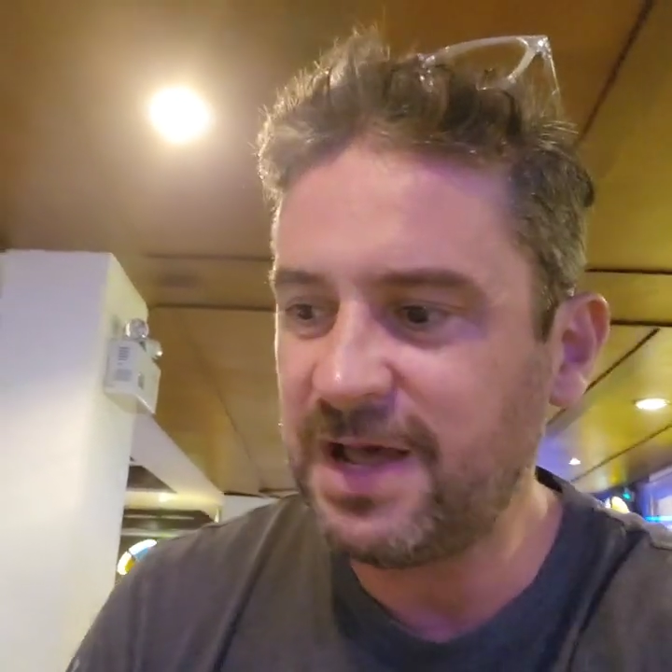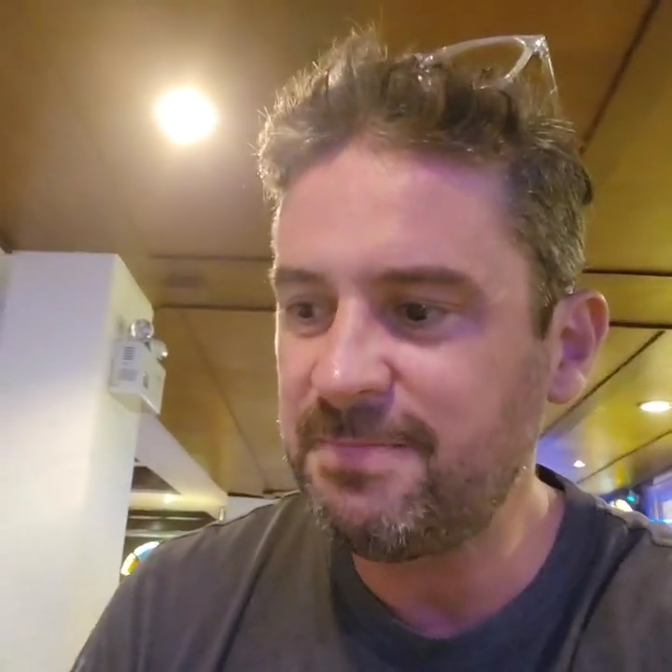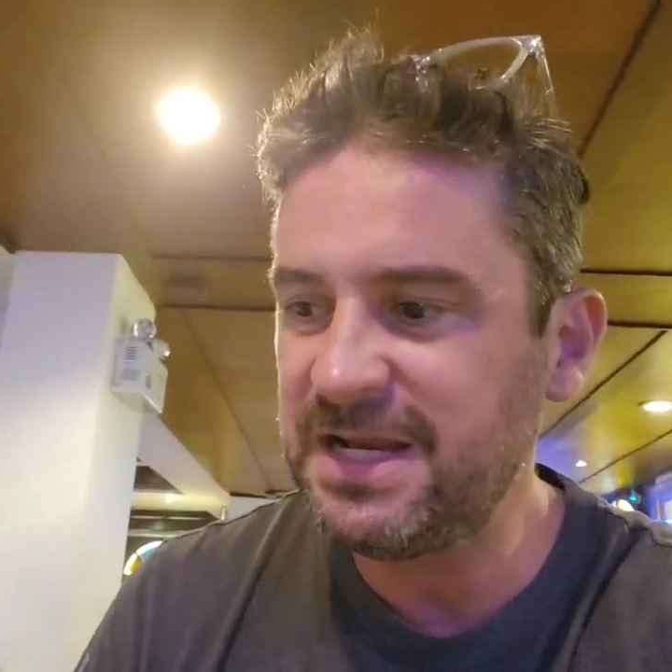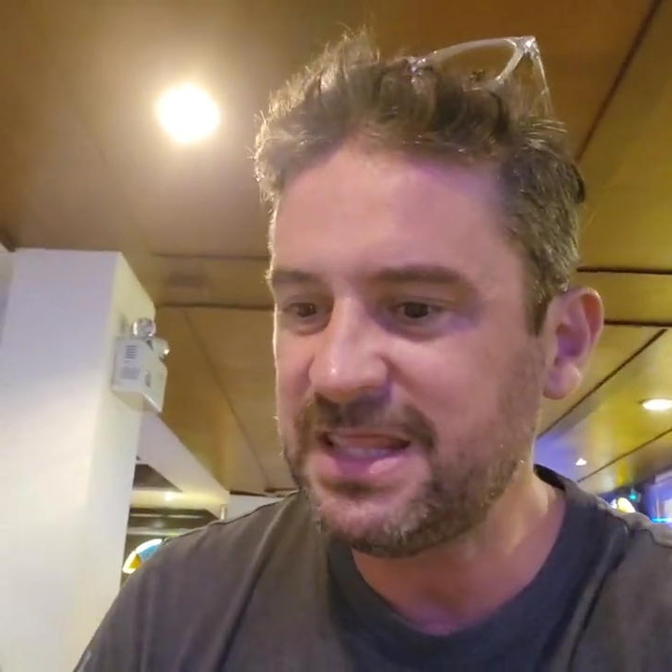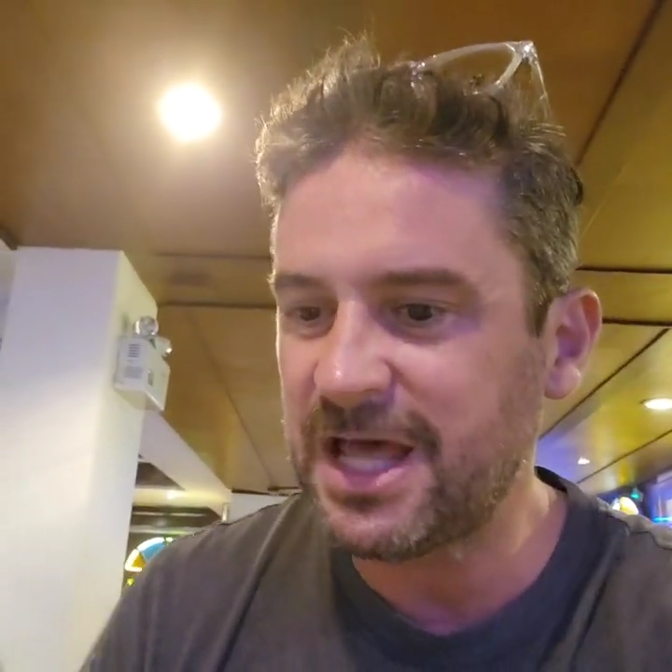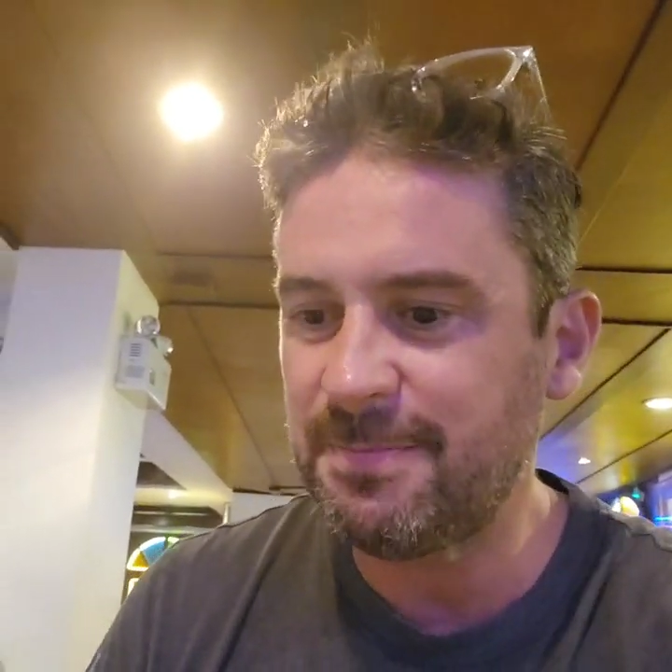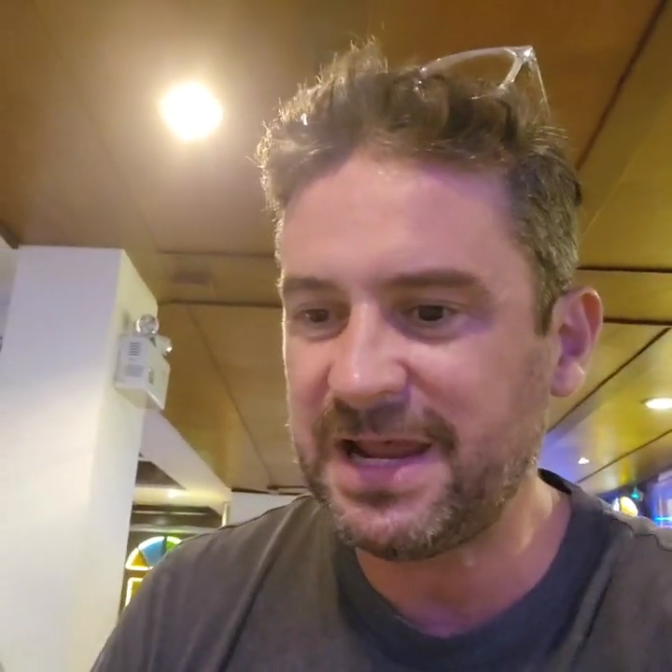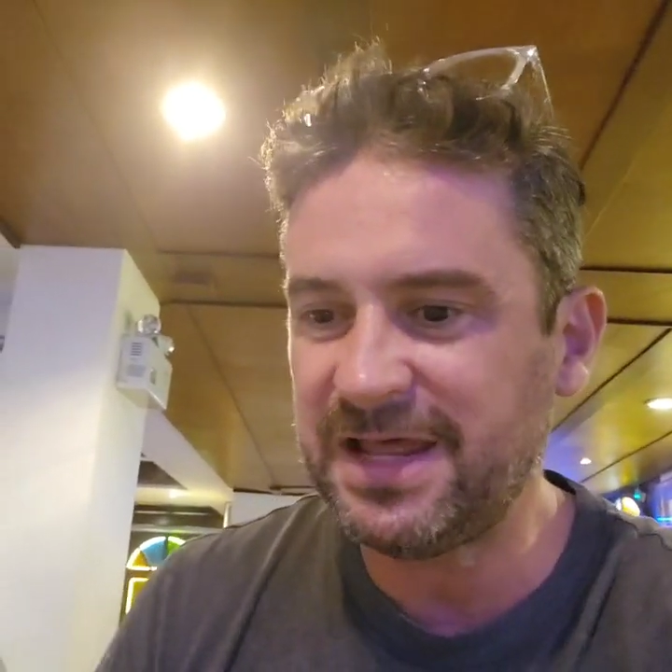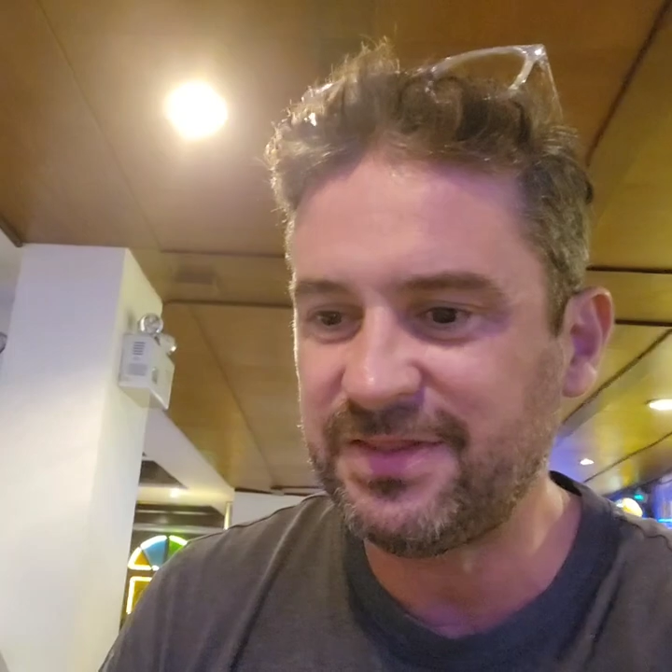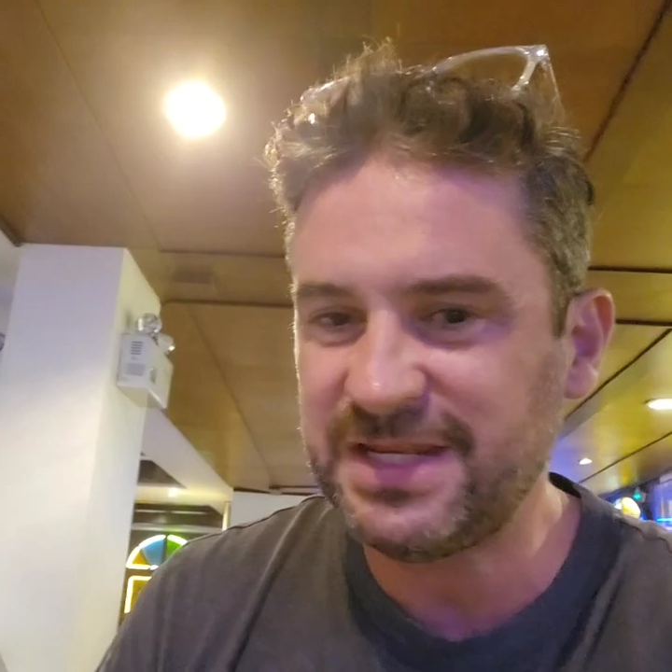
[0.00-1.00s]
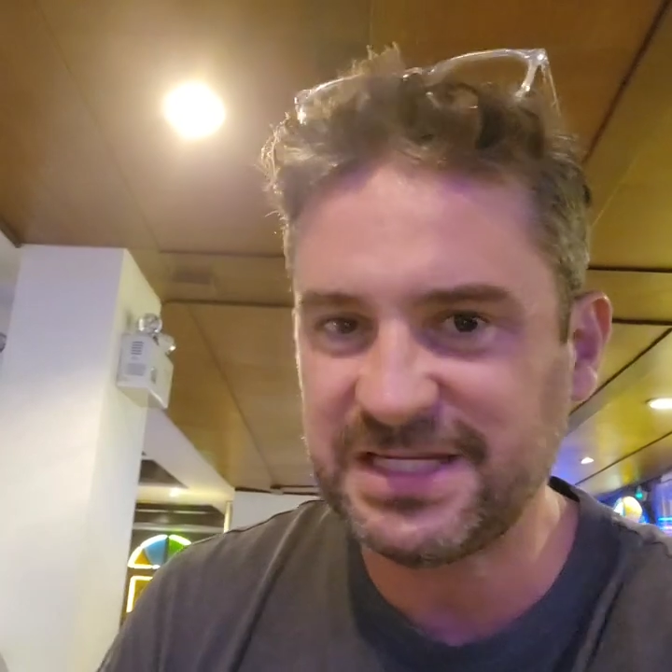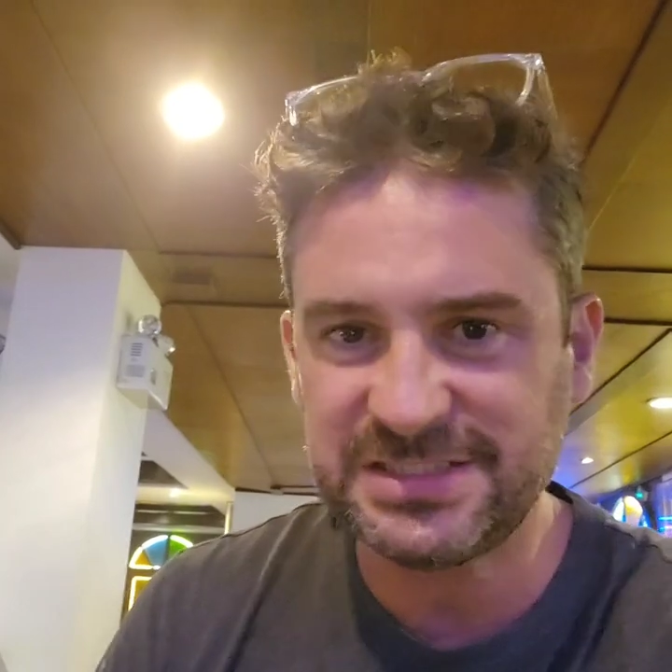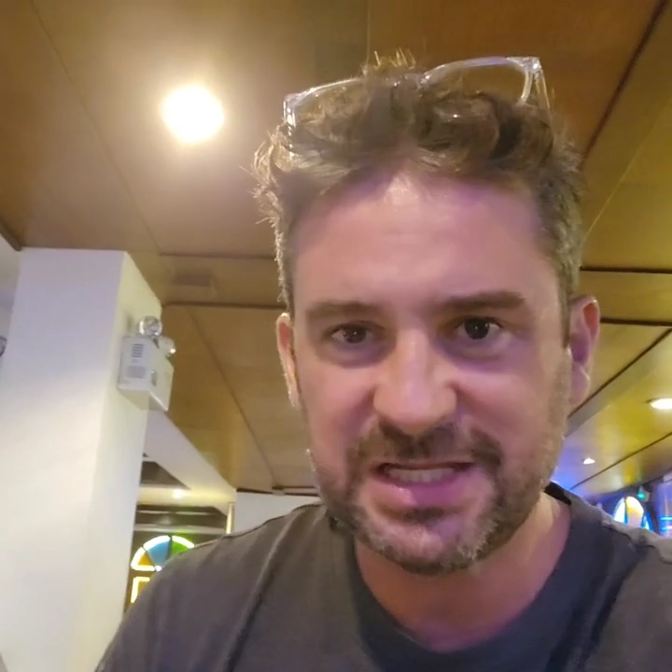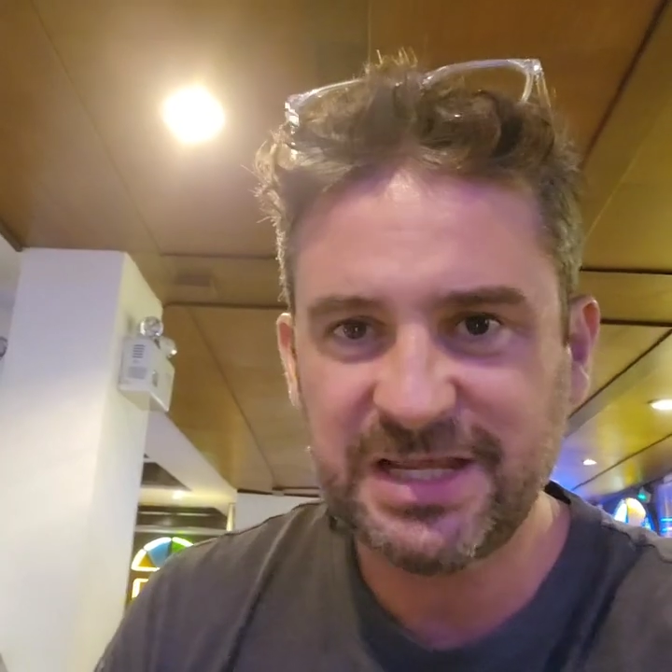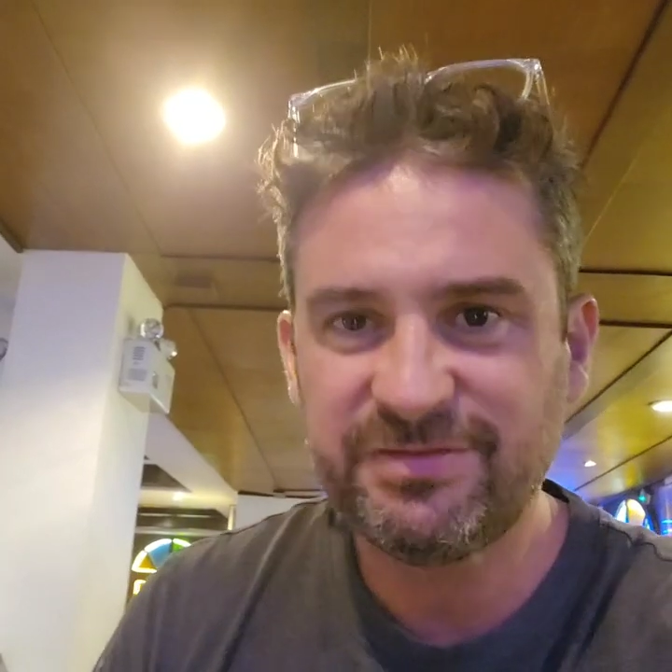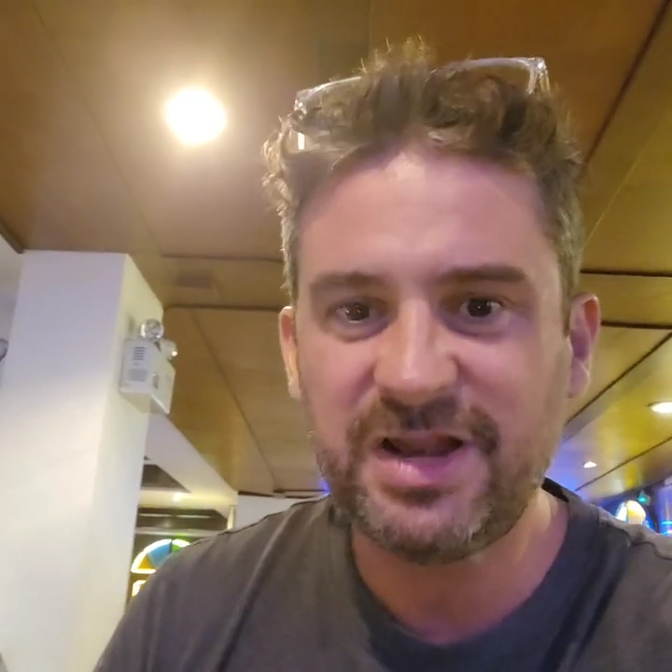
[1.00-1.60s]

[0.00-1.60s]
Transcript: find many that are better than this.